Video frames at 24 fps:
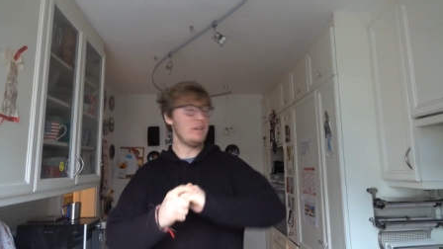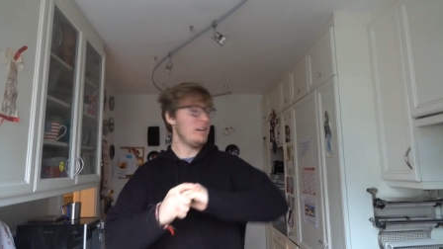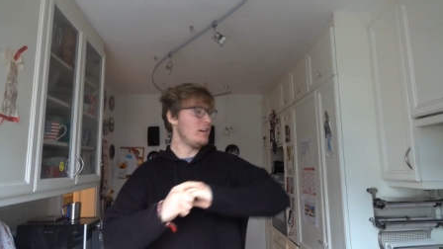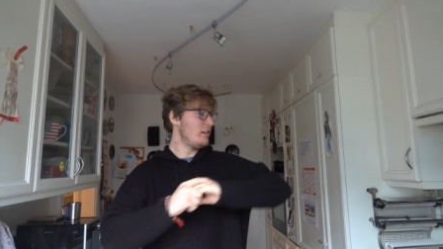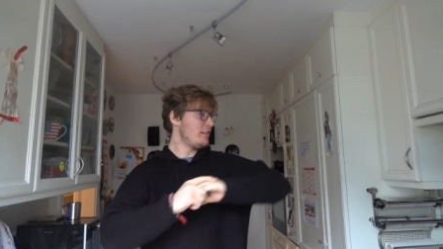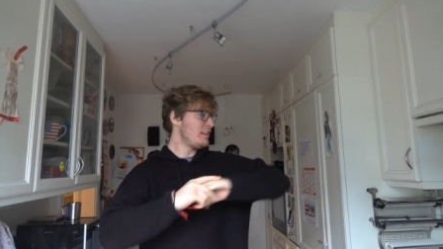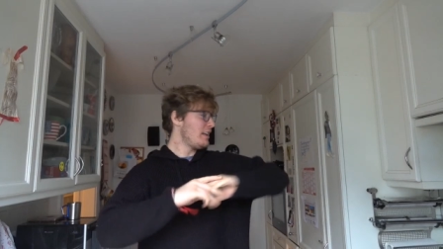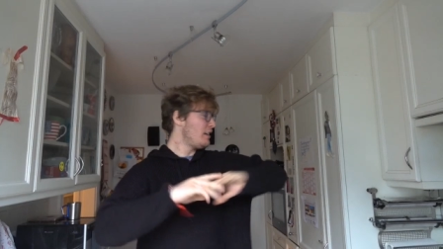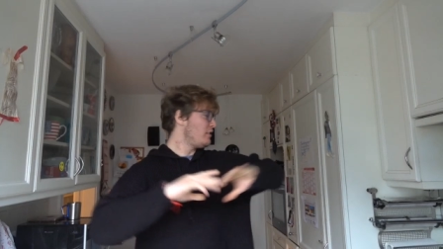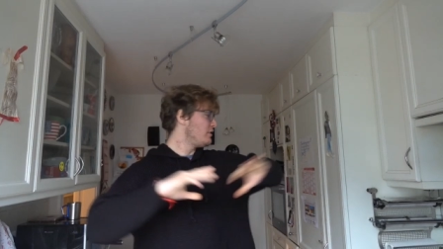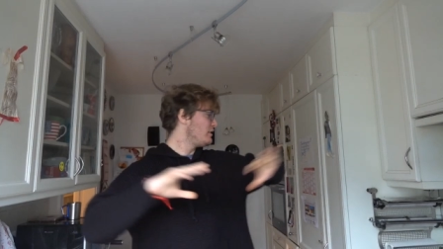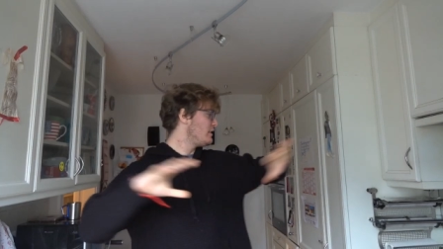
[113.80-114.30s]
we
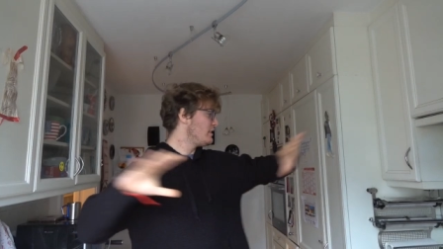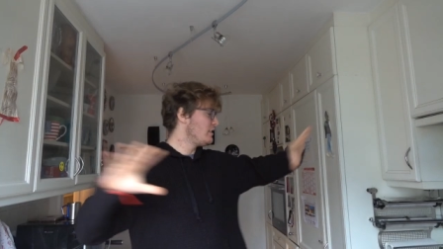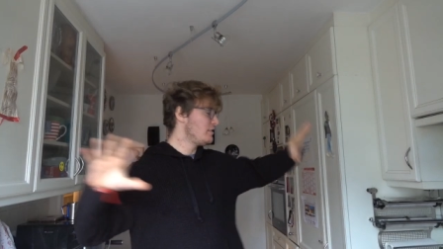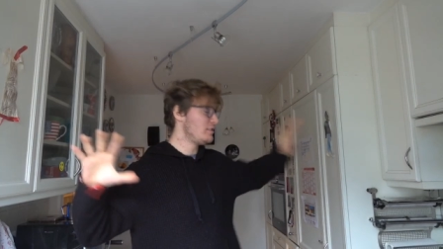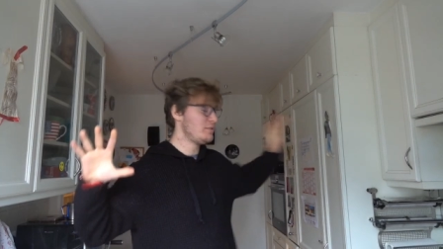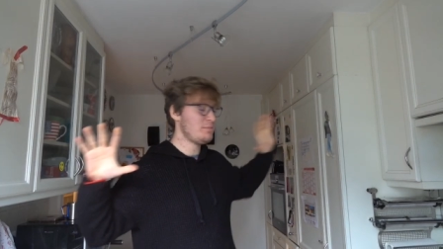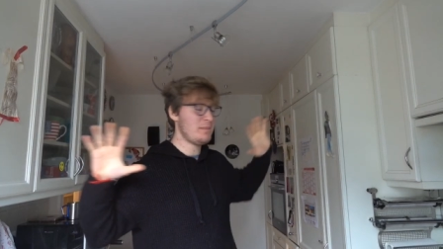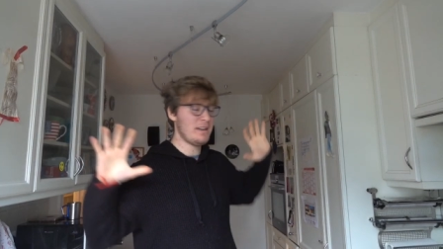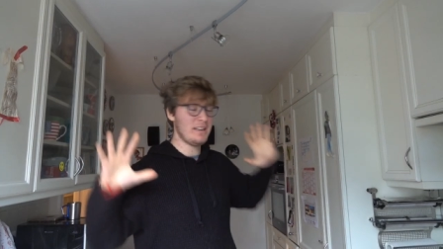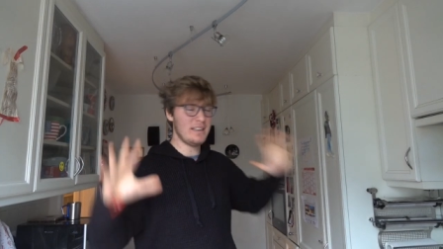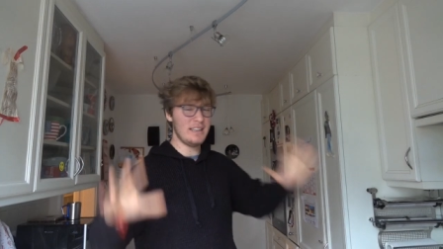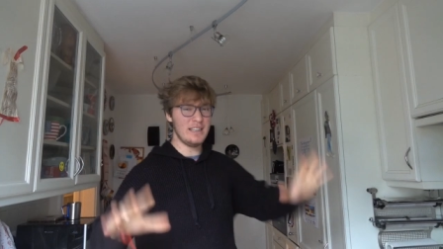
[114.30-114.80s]
are
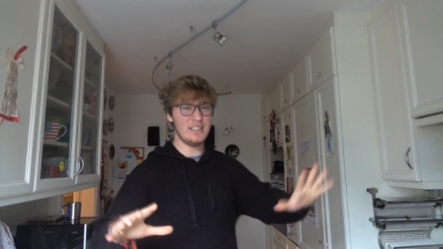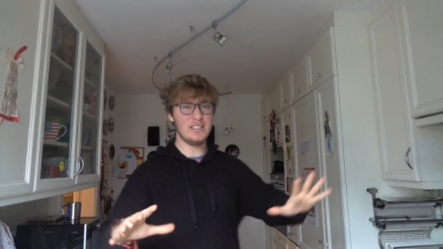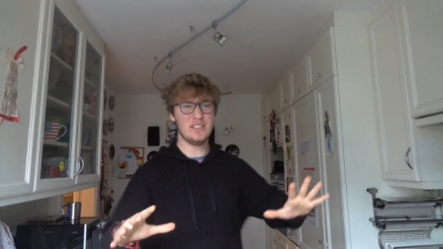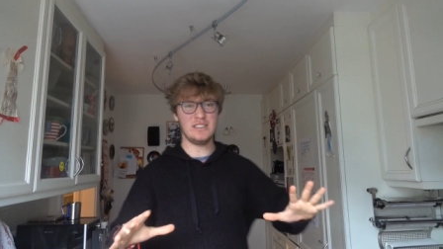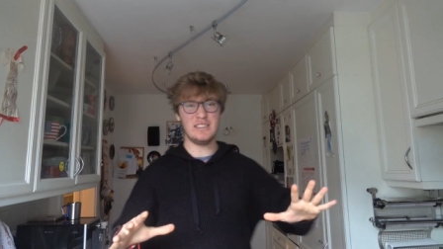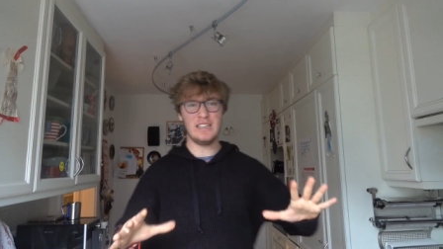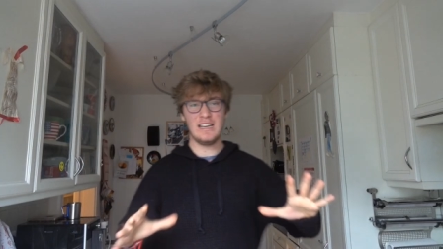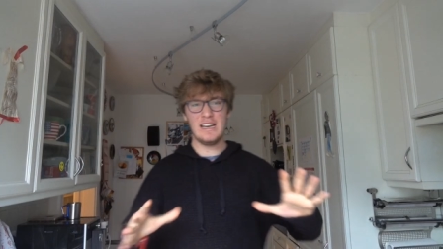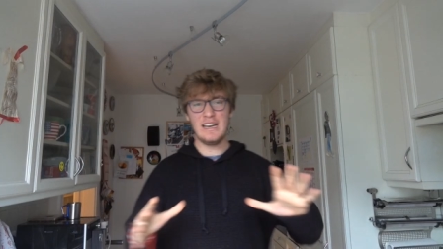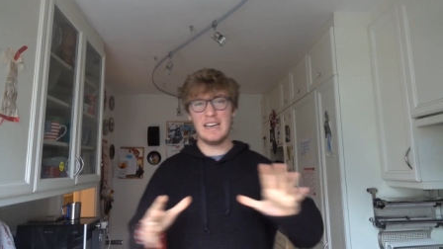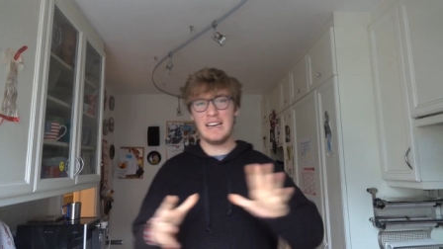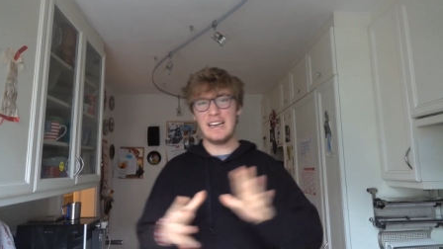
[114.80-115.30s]
downstairs in my
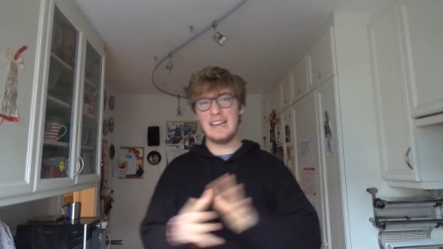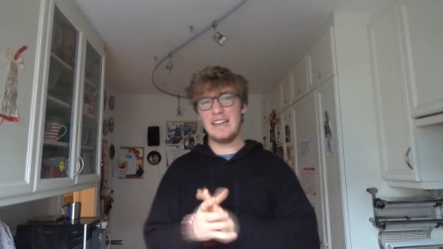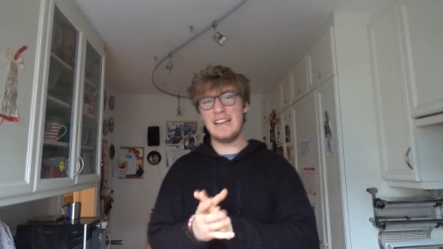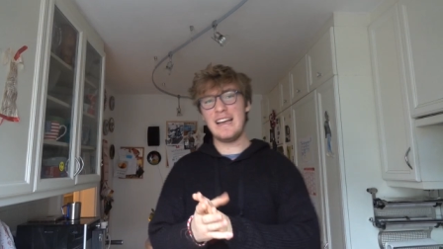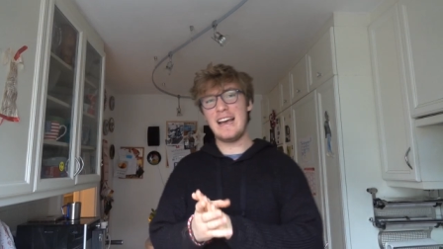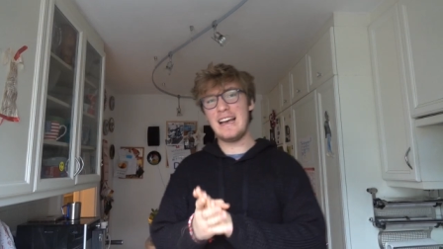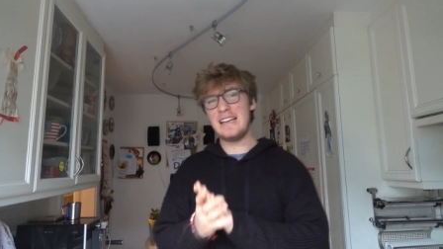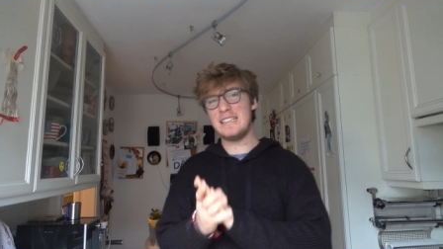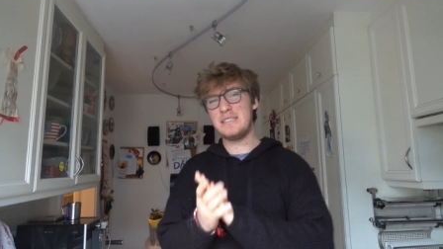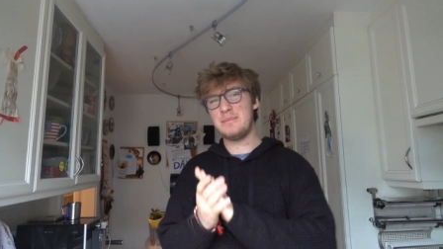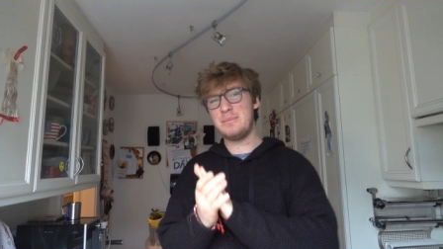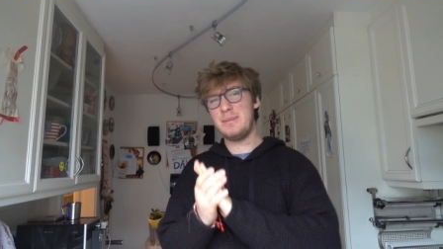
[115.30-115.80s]
kitchen. It
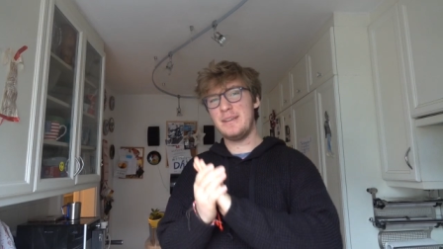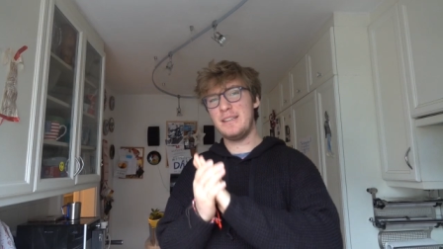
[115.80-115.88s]
has